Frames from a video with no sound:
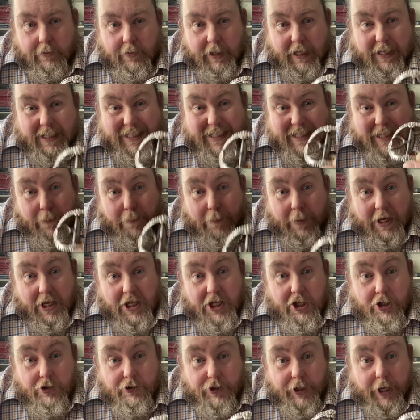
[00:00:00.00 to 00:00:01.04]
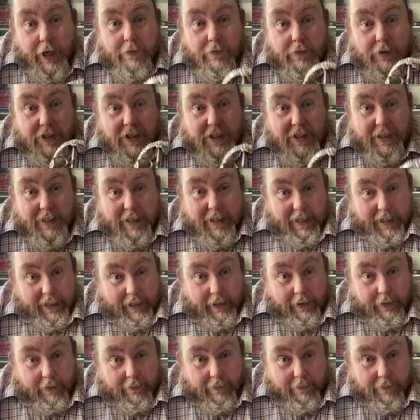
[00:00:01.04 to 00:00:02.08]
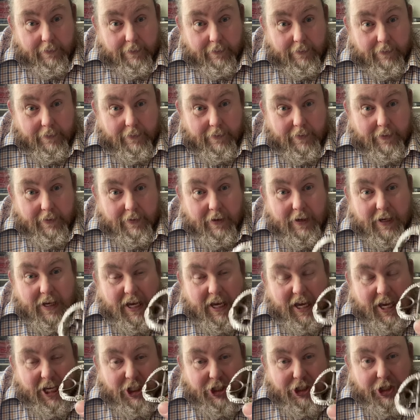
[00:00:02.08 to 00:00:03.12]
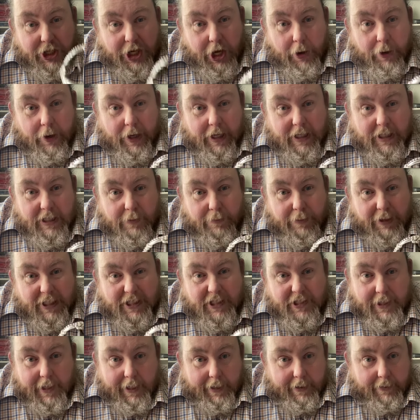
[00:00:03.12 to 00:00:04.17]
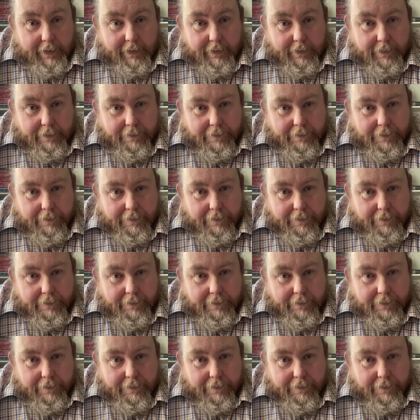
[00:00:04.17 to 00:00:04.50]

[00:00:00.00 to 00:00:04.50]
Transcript: It's the bit you don't see. It's going to be steel.